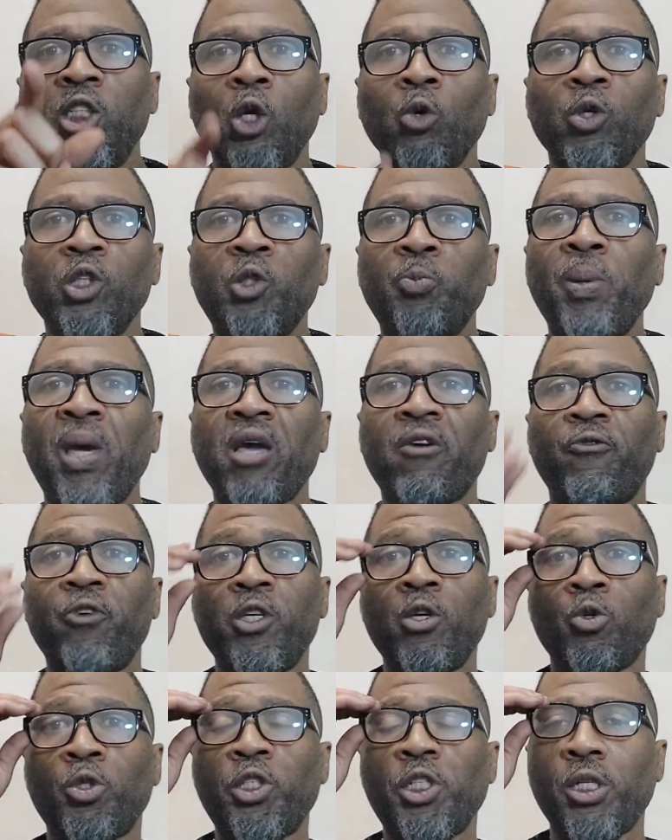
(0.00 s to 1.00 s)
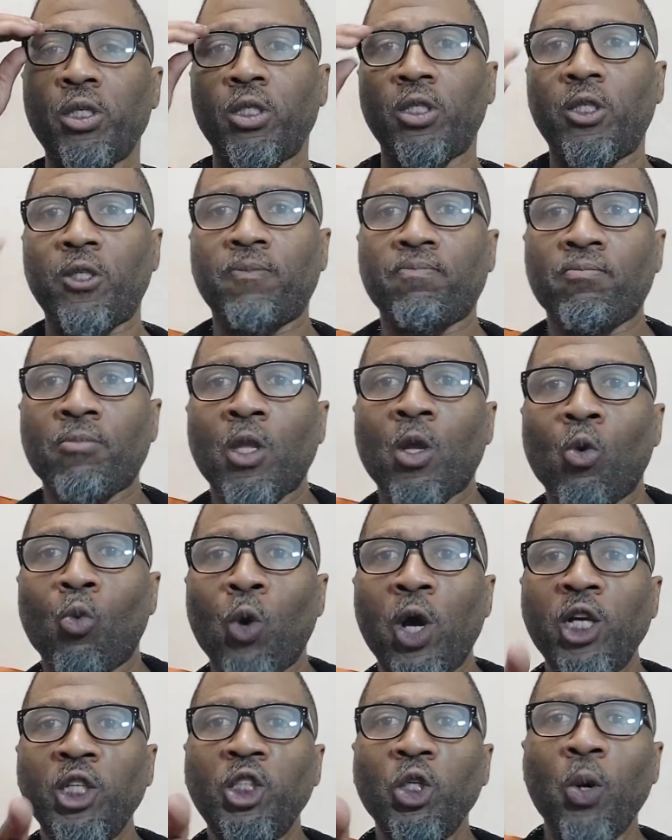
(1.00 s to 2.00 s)
your respect for your son?
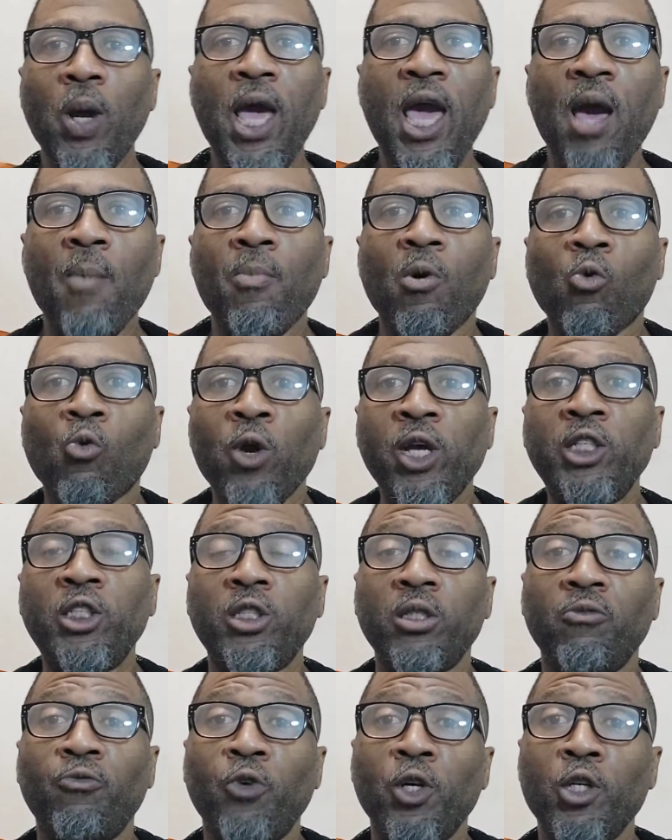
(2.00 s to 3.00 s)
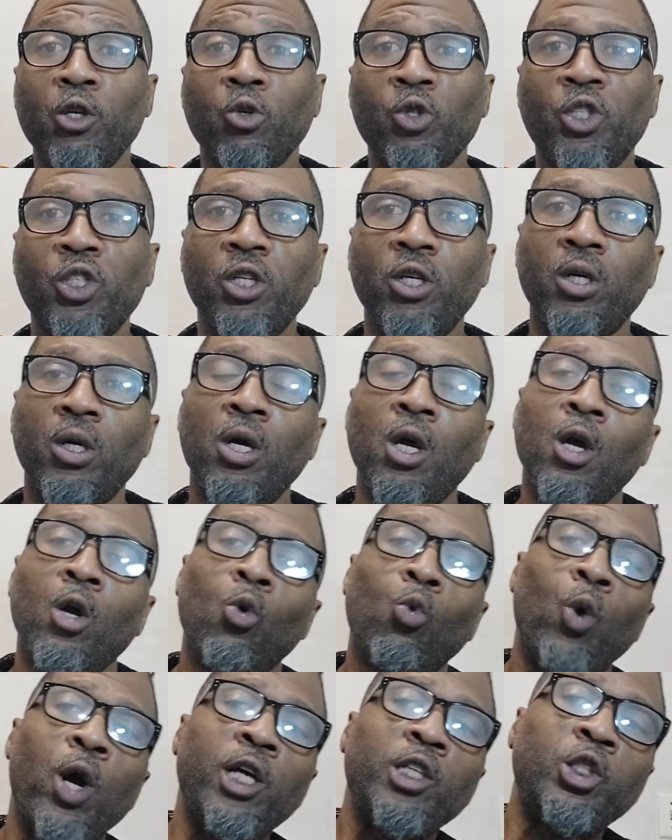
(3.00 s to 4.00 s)
Where's your admiration for your son?
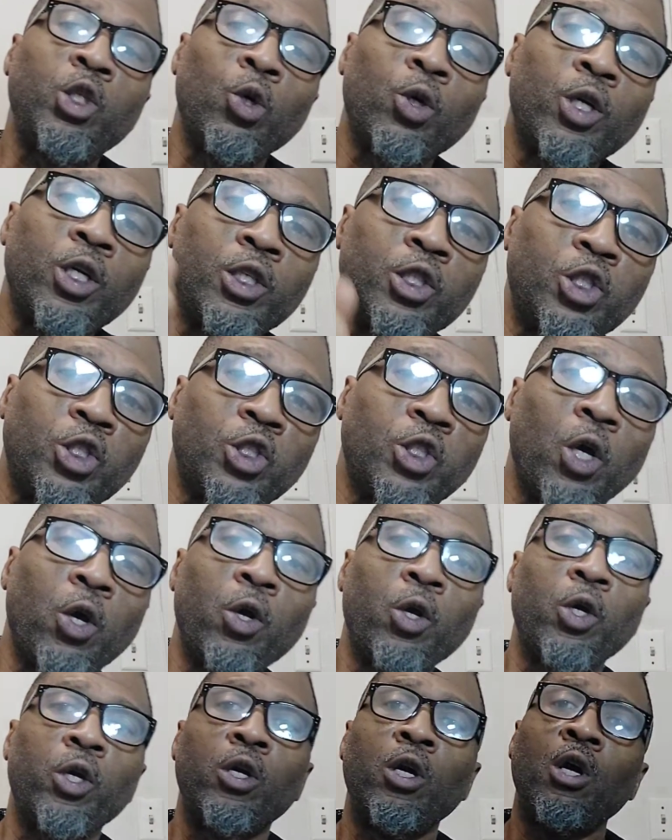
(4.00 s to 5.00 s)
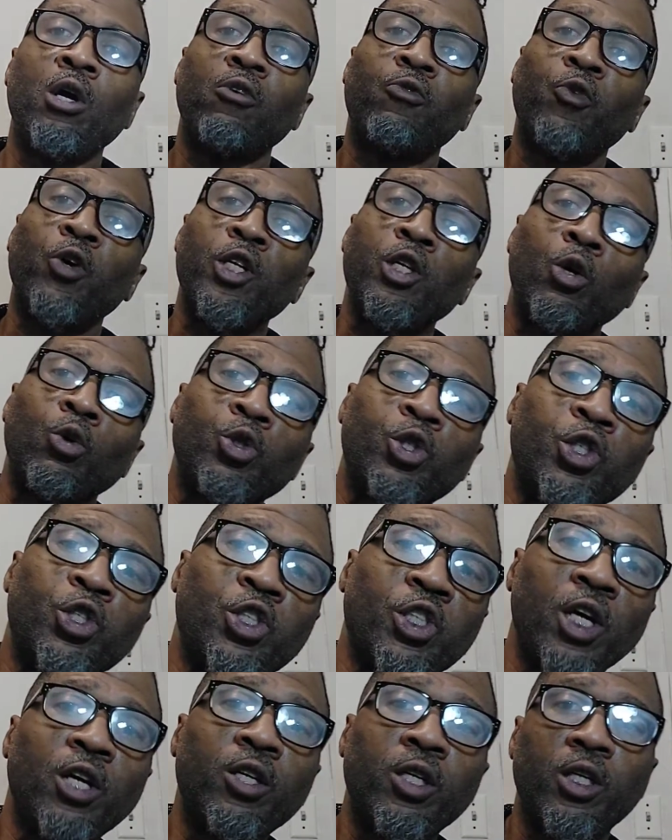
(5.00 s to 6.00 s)
Where's your concern for your
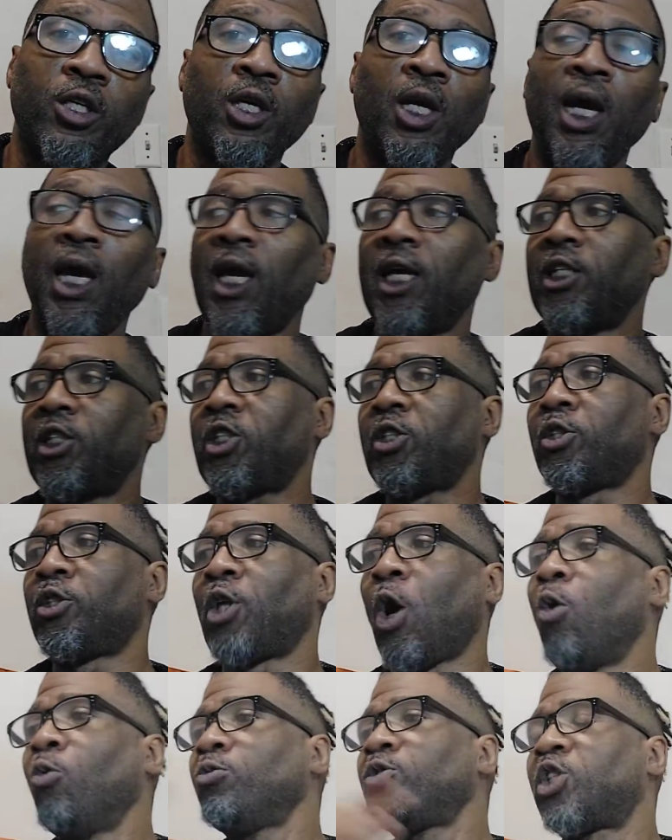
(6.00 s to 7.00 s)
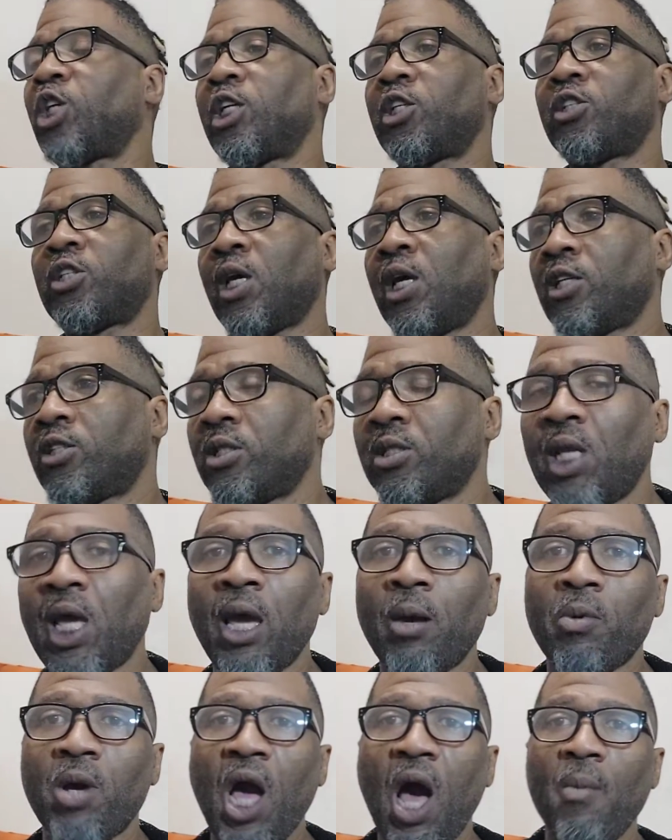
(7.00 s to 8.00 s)
son? And don't just say it's a
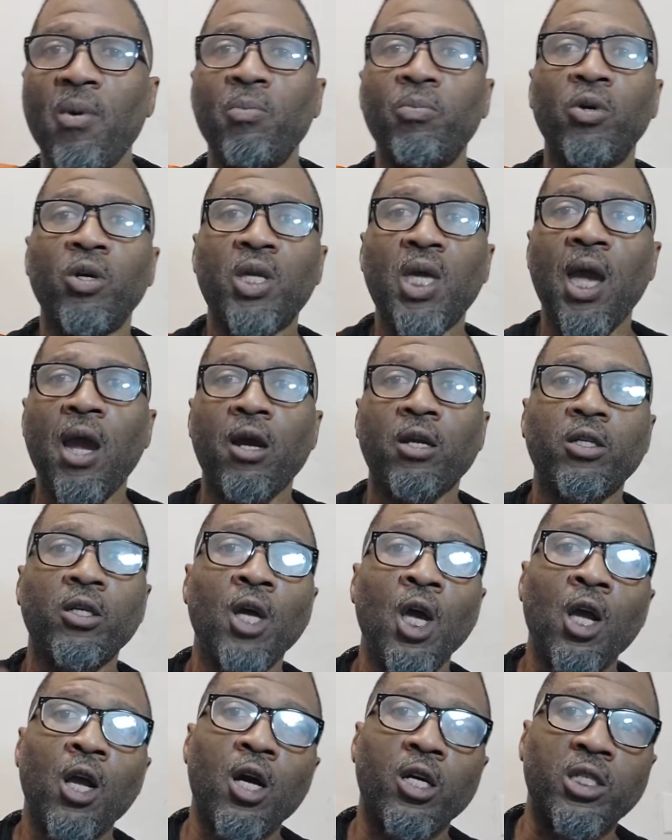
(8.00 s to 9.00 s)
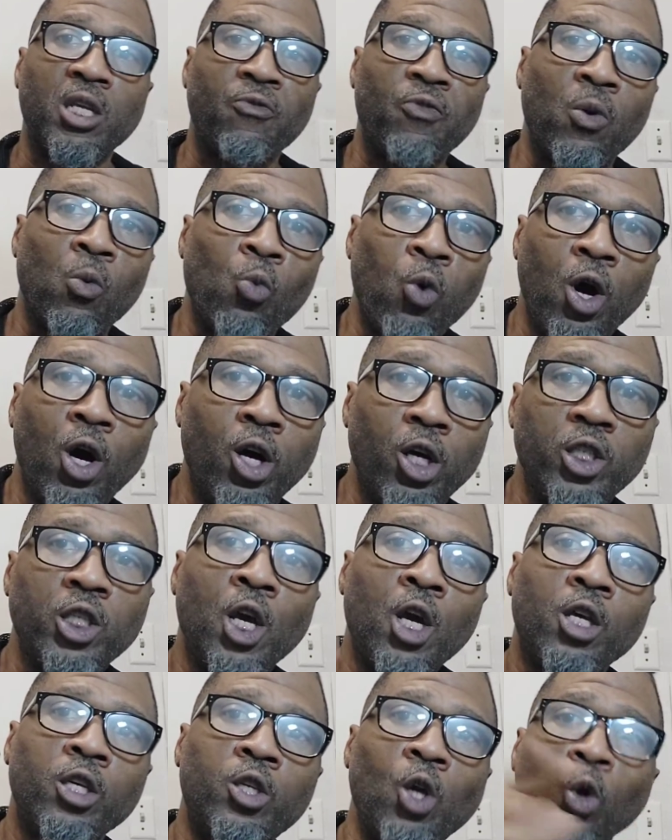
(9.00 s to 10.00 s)
damn comic book character, because if it was,
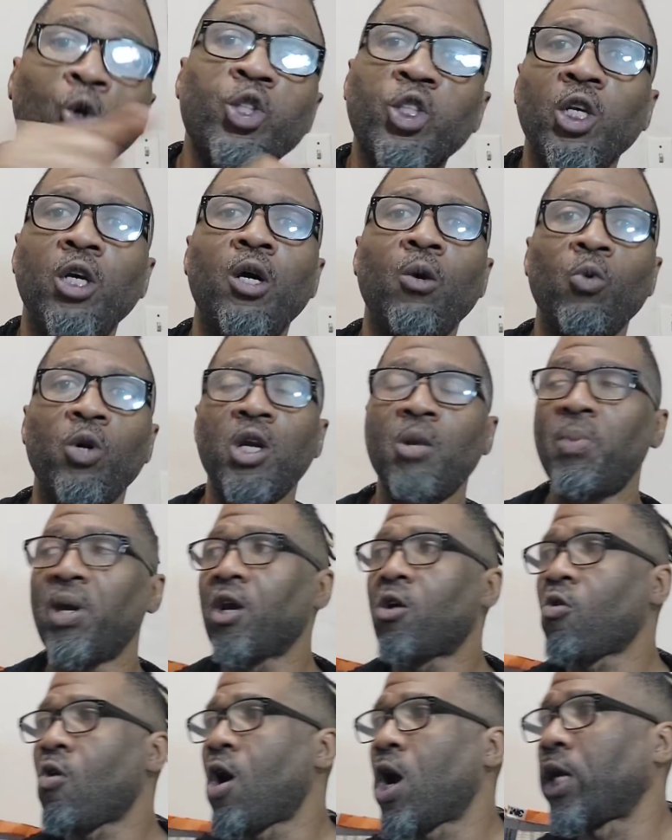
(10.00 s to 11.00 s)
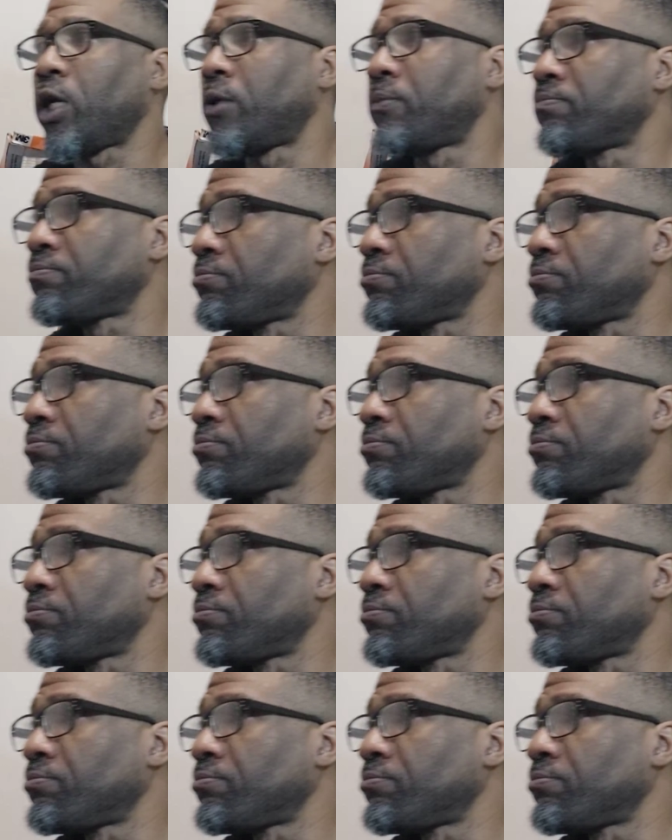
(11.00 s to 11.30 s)
your son wouldn't have been crying.